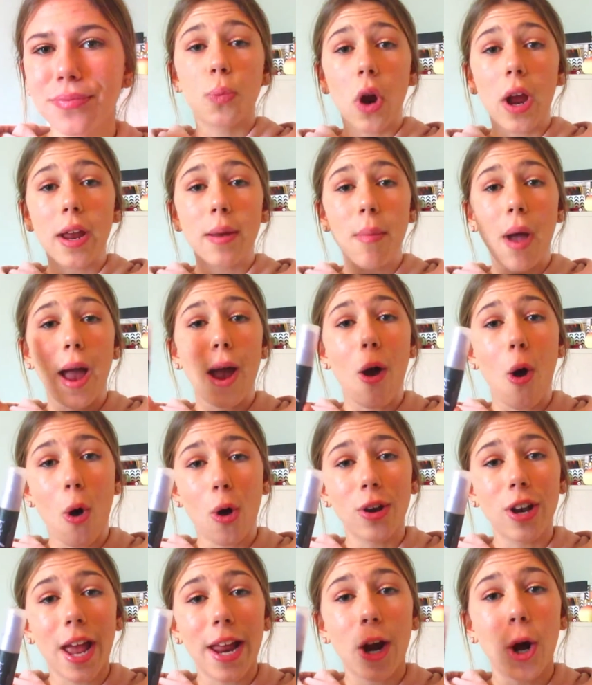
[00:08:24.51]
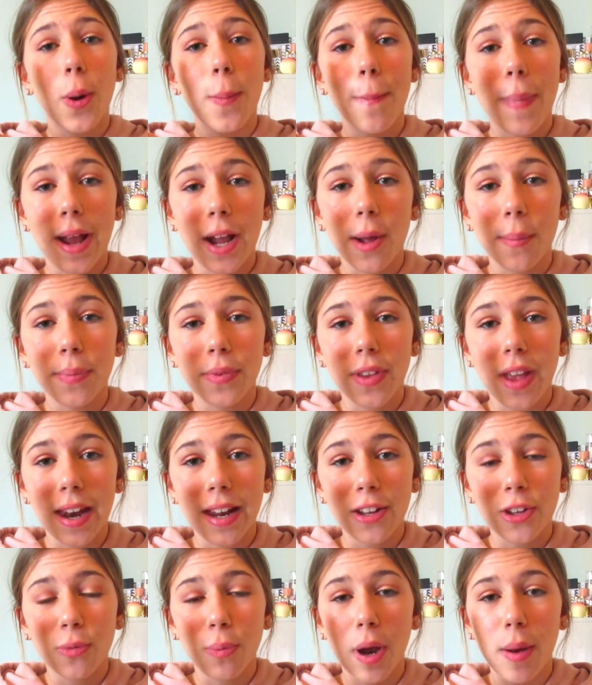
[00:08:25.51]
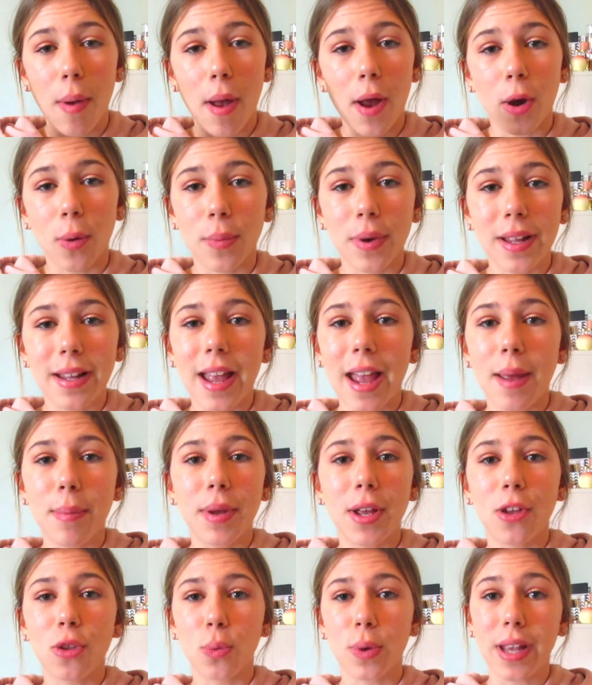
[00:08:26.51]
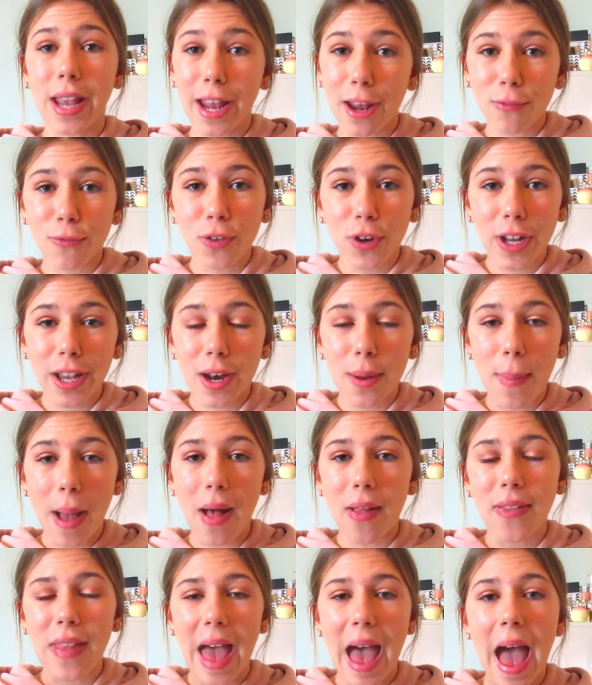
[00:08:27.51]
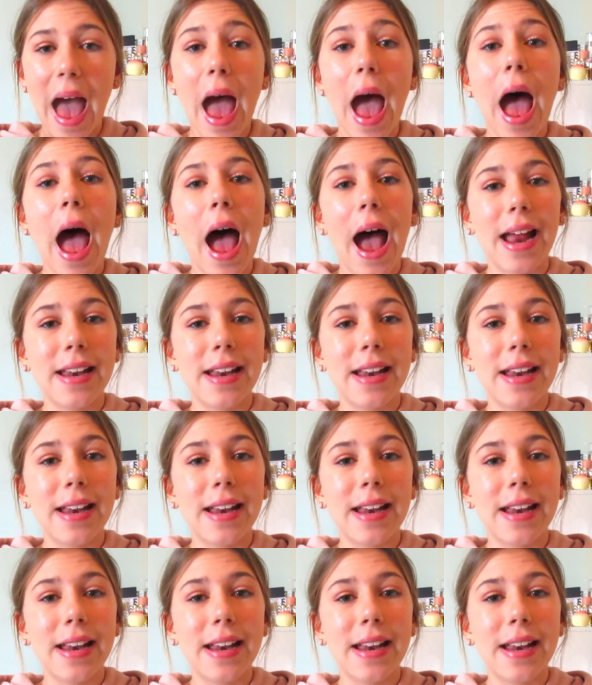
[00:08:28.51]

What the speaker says: Spraying my all-nighter makeup setting spray by Urban Decay because we can't forget about that.